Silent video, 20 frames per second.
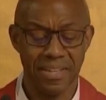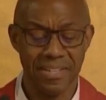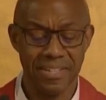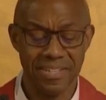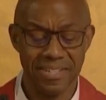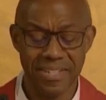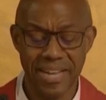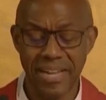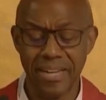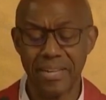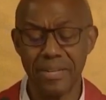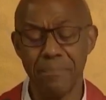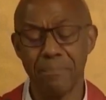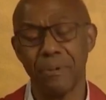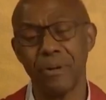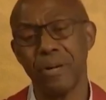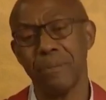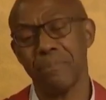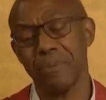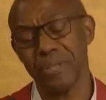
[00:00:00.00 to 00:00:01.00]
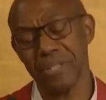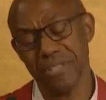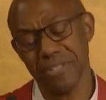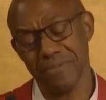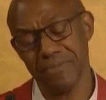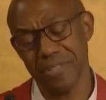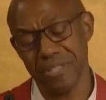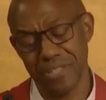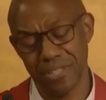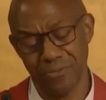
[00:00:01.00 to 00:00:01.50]
The second purpose
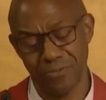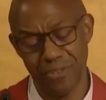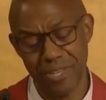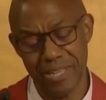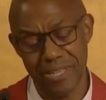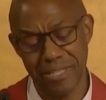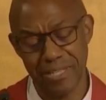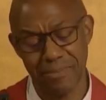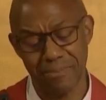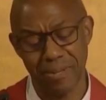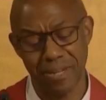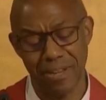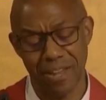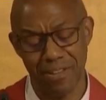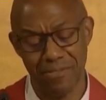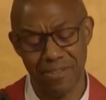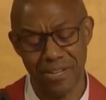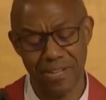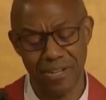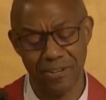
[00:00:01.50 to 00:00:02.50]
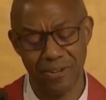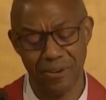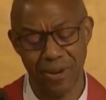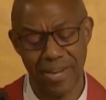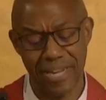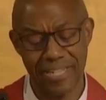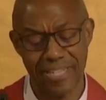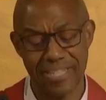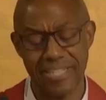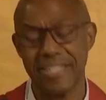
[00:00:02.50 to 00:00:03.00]
of this feast, beloved in
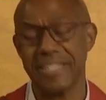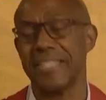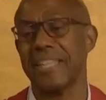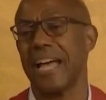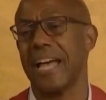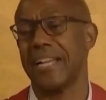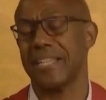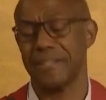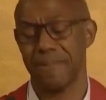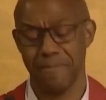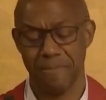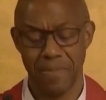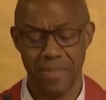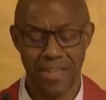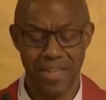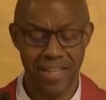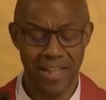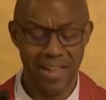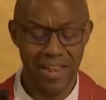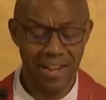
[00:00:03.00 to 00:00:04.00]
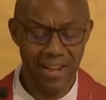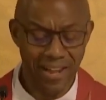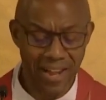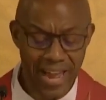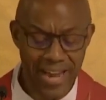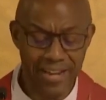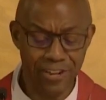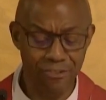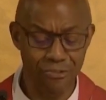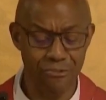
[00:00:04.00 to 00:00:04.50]
Christ, is that,
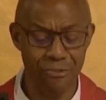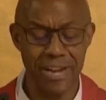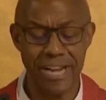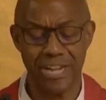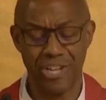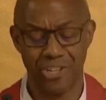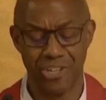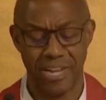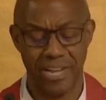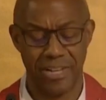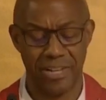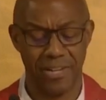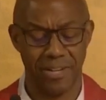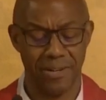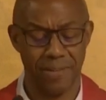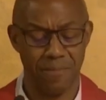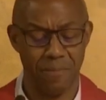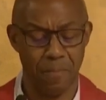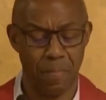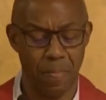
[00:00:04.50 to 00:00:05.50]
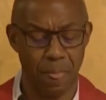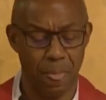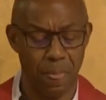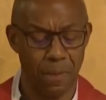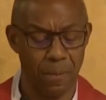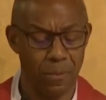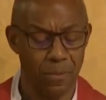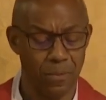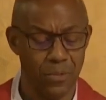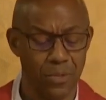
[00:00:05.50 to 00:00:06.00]
like Rachel,
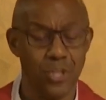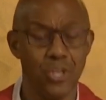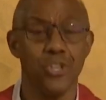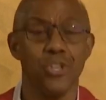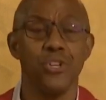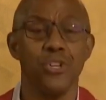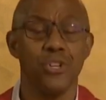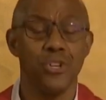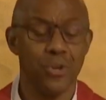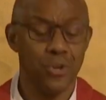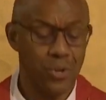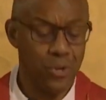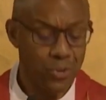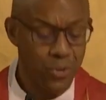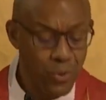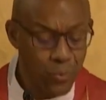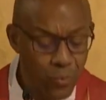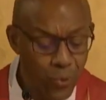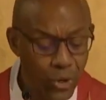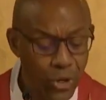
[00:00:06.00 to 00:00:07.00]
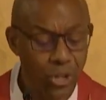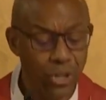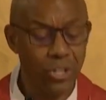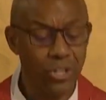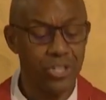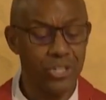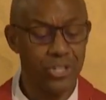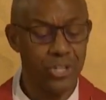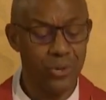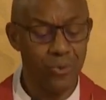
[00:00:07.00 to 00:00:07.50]
the
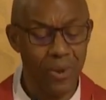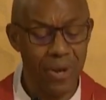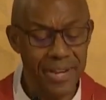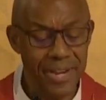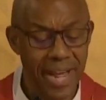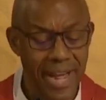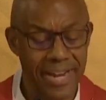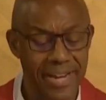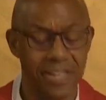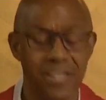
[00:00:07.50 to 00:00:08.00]
world, you and I